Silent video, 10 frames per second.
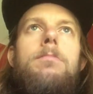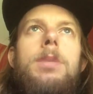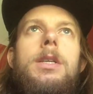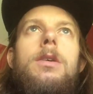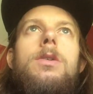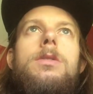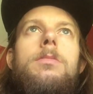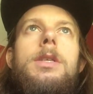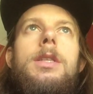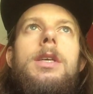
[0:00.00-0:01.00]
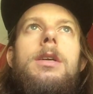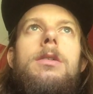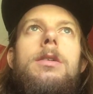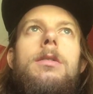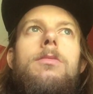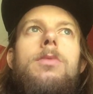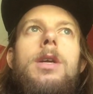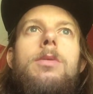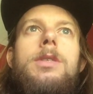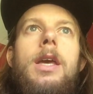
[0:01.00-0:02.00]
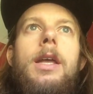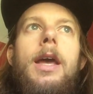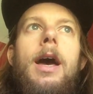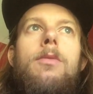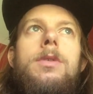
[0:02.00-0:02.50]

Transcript: But ultimately, what I was getting at